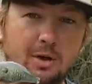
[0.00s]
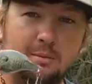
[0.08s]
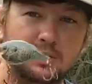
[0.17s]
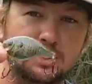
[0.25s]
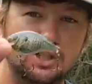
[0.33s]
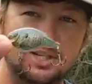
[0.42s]
I
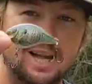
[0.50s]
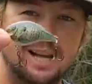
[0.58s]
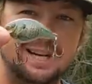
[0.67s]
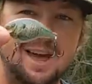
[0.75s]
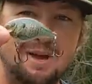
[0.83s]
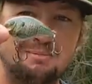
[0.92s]
mean, just
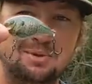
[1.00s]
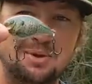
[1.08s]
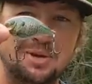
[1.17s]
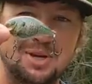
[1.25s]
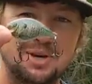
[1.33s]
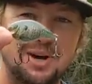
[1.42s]
like a dang
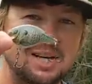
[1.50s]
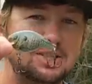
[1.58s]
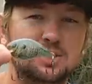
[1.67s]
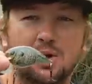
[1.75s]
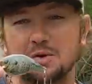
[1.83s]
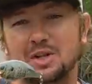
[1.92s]
bluegill. I
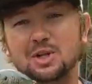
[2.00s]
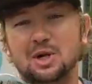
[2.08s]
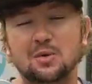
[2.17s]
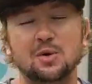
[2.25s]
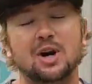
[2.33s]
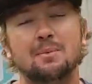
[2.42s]
just thought in
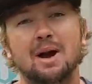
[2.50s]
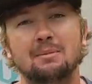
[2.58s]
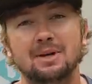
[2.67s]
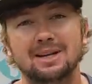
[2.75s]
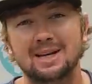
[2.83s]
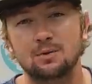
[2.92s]
clear water I
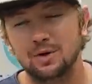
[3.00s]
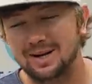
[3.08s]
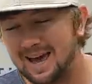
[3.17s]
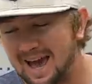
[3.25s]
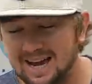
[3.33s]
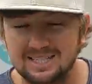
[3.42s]
might be able to get one
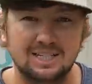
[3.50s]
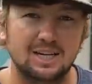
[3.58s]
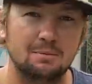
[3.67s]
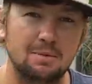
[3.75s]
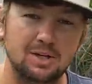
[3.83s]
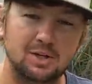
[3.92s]
to actually
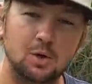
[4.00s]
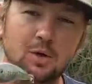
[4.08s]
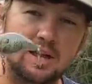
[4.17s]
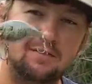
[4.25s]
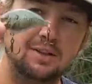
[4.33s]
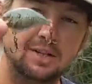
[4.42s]
commit to
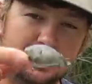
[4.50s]
it if it